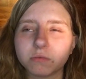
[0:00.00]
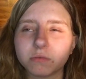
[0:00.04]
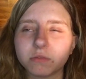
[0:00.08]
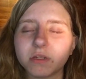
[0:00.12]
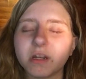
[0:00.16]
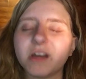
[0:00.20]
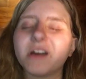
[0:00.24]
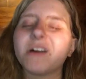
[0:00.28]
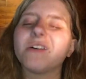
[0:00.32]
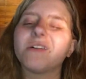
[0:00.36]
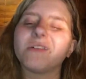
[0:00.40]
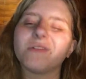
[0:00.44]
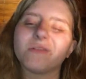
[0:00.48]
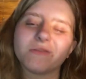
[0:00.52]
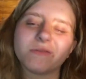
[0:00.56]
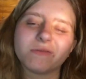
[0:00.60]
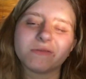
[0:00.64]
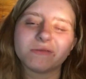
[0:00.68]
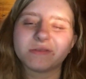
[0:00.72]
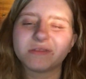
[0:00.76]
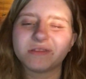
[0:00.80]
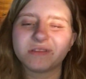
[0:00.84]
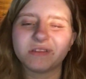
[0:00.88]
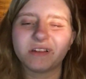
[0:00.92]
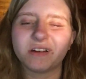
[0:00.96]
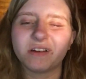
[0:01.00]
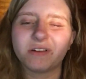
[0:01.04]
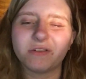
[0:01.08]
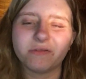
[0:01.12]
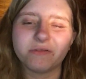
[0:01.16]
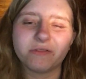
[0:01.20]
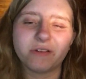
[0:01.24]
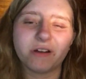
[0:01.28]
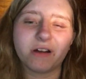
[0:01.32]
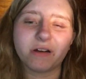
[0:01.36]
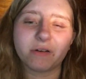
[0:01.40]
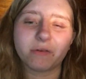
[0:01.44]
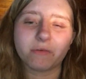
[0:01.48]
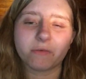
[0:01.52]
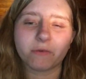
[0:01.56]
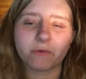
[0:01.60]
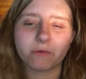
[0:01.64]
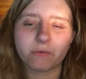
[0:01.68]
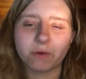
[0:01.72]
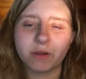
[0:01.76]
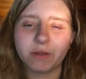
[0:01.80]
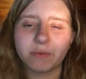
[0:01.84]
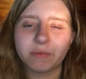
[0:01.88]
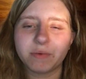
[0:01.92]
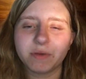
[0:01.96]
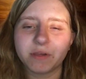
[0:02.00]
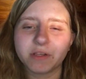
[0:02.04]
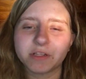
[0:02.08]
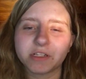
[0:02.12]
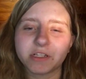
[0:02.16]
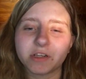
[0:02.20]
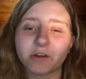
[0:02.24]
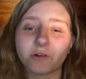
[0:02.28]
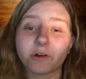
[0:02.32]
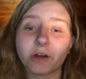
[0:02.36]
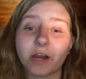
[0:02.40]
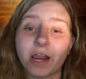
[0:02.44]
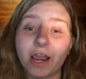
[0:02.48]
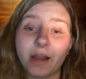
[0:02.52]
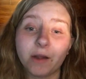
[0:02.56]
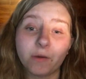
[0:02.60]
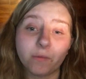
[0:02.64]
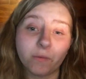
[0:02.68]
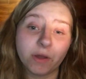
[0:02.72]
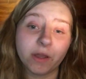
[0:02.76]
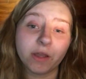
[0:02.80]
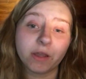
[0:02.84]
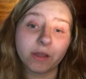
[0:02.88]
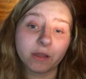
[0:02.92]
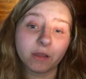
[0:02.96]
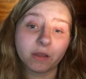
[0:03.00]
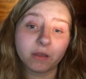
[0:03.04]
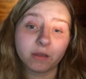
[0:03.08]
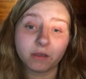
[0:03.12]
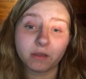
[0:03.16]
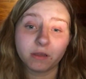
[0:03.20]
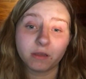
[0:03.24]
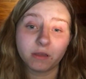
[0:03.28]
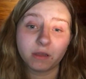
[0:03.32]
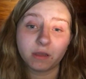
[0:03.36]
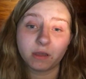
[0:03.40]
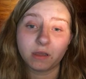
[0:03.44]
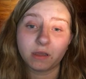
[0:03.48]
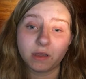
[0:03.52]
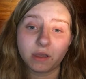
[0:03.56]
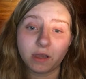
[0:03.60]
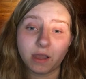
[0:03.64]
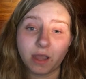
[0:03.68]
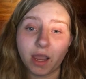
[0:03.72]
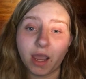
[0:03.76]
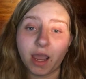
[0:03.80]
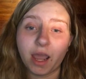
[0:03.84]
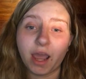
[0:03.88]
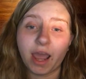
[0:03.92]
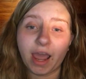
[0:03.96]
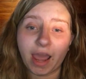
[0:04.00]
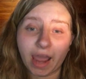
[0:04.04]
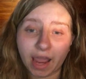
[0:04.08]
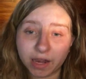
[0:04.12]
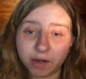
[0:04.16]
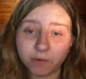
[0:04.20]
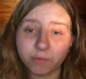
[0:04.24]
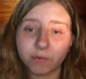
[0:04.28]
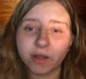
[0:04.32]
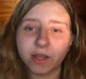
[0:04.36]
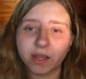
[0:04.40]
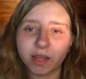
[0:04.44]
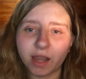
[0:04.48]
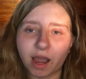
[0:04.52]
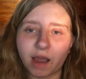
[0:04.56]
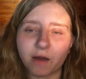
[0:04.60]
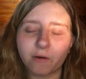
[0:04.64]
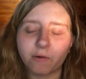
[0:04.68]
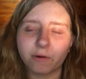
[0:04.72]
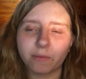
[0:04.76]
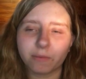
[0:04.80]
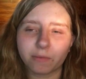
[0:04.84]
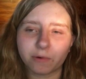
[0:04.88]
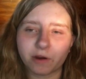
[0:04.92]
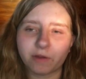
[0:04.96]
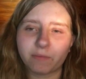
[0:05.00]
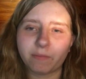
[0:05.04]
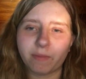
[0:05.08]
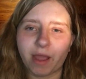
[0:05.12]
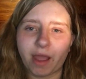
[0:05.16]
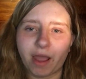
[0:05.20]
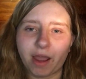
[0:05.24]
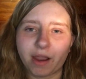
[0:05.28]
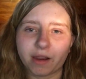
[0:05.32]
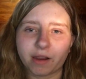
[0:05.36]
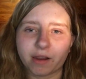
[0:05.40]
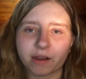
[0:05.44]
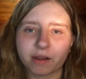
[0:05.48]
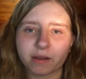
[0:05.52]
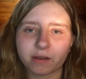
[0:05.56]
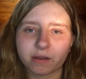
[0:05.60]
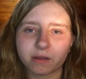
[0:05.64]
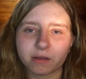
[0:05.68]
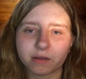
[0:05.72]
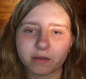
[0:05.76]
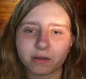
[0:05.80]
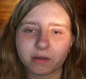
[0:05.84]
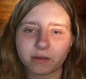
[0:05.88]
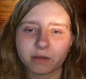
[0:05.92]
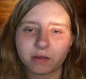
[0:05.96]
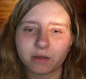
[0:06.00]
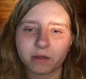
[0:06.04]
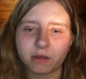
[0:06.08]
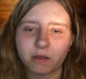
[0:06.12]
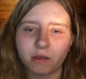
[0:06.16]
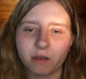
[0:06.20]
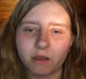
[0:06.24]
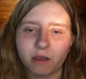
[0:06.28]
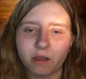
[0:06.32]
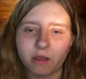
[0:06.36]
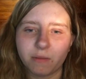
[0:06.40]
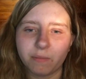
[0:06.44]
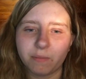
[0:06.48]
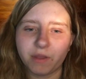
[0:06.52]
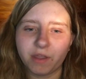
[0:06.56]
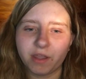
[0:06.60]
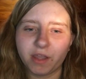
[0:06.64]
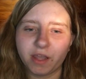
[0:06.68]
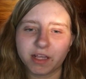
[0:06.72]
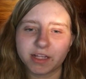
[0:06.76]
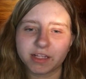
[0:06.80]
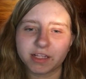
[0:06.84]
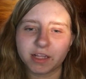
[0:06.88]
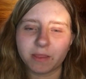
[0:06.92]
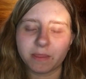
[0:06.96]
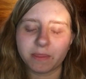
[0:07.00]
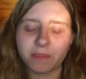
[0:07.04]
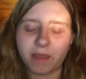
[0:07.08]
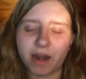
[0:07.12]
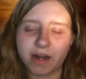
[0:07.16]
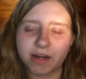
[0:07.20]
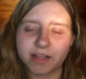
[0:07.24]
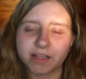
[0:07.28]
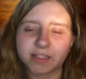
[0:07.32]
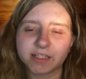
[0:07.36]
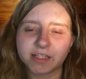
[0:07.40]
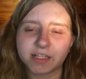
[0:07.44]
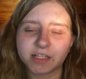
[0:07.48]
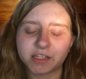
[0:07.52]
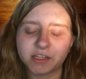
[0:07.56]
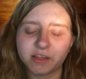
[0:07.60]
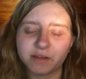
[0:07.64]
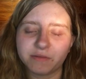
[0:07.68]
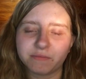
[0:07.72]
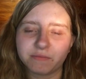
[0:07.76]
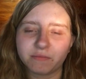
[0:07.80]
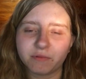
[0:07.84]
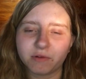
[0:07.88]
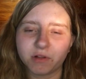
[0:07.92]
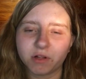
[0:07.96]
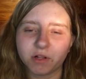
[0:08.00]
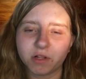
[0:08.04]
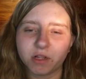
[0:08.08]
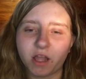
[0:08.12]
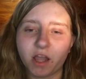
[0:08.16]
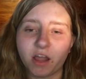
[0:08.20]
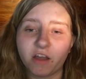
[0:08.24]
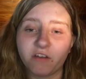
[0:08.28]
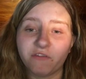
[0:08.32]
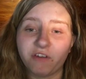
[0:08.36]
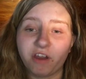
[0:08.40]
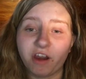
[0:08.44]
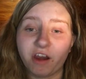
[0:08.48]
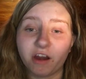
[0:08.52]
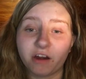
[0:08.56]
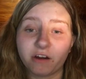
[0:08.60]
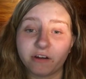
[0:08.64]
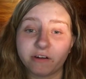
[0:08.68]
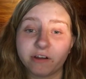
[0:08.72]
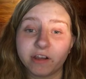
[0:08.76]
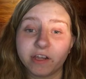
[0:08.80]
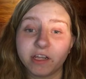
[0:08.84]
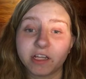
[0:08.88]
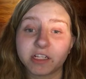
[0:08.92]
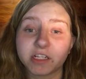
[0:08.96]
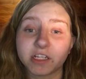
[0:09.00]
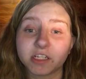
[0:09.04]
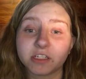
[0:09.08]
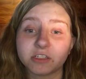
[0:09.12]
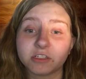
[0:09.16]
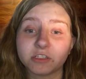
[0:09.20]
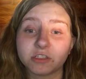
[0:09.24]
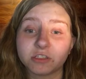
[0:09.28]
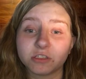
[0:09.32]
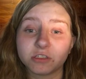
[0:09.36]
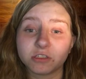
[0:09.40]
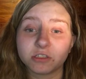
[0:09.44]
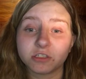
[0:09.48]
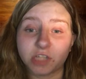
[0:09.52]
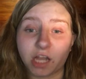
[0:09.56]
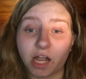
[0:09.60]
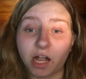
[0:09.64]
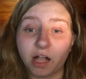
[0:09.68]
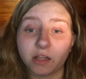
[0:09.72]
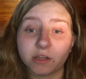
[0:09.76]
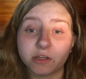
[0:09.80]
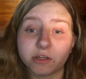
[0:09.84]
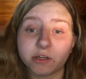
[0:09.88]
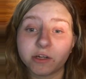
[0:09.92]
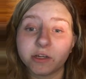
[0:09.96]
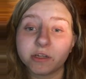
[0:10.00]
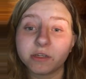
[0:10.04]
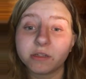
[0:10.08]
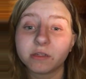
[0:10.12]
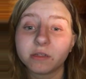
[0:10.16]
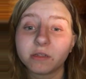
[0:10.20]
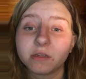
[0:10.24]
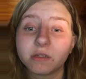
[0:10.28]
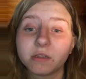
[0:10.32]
No, not or Remus. Or Hedwig. Hedwig I would bring back. Because that is a symbol of Harry's childhood.